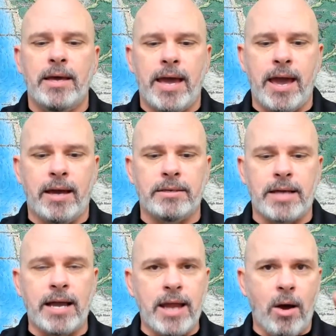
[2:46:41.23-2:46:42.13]
And
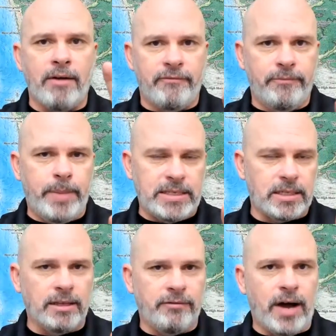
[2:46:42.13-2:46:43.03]
I now have
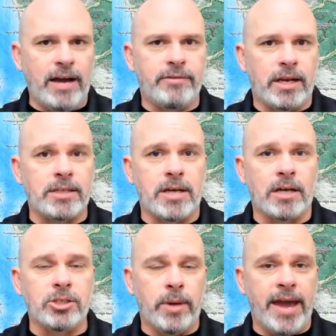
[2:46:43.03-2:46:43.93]
basically five that I
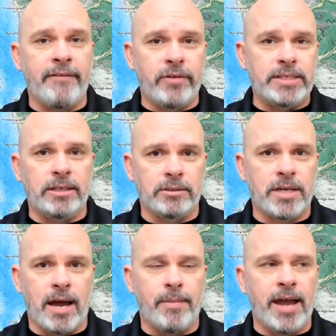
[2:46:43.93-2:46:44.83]
talk to every single
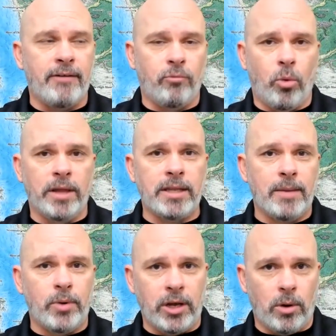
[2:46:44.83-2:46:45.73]
time. I have one that
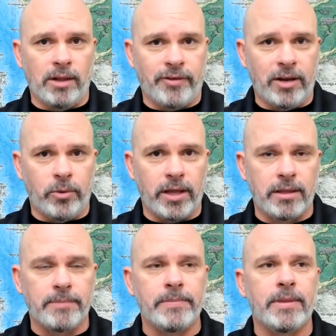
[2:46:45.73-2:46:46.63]
I'm pre qualified with.
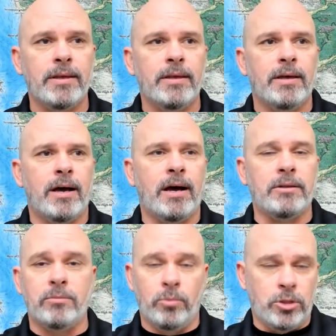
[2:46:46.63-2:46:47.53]
Uh,
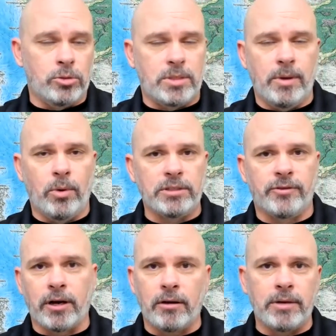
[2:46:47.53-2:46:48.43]
used to be Wells
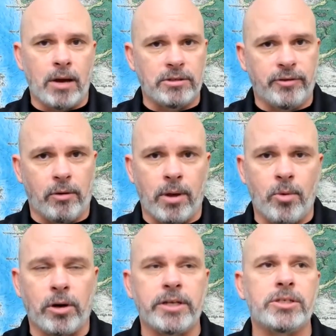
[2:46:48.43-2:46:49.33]
Fargo, now it's Fairway
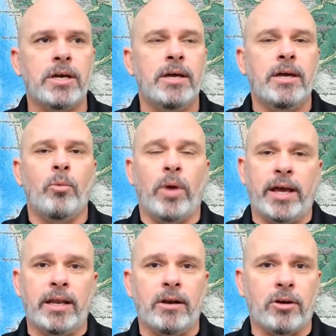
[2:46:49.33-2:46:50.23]
Mortgage. When I
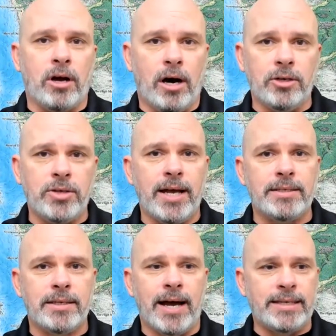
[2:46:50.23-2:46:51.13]
get under
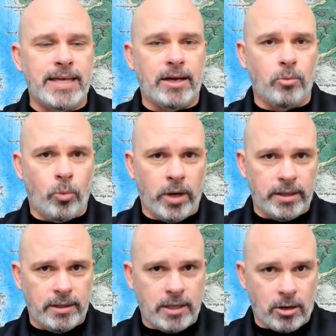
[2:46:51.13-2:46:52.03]
contract, I take
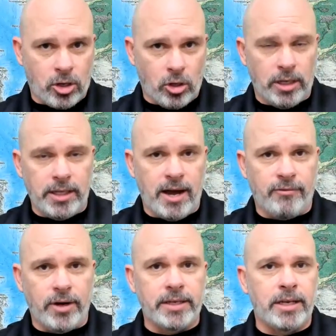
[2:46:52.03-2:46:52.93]
what they're currently
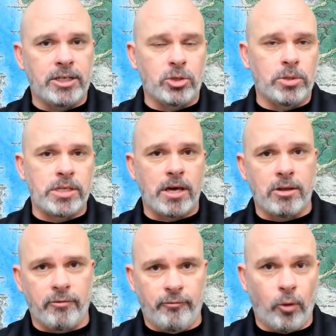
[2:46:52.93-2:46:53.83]
offering and I show it to the
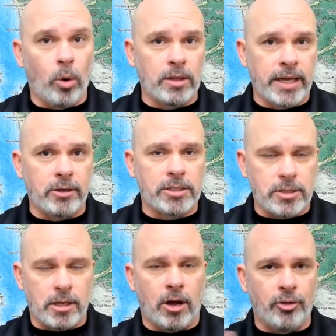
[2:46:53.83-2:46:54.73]
other four
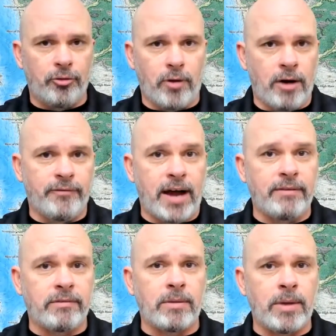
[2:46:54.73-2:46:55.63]
lenders so that all, all
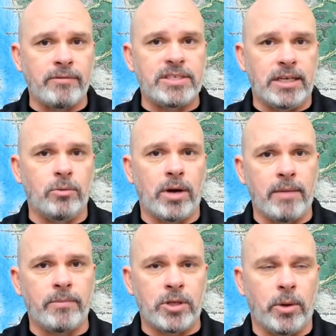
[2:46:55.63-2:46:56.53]
five of them have seen what
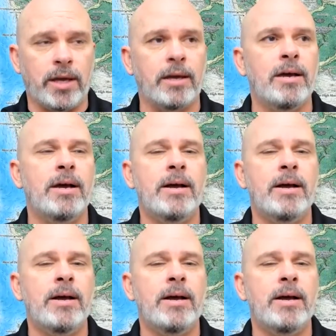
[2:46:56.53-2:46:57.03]
I'm doing.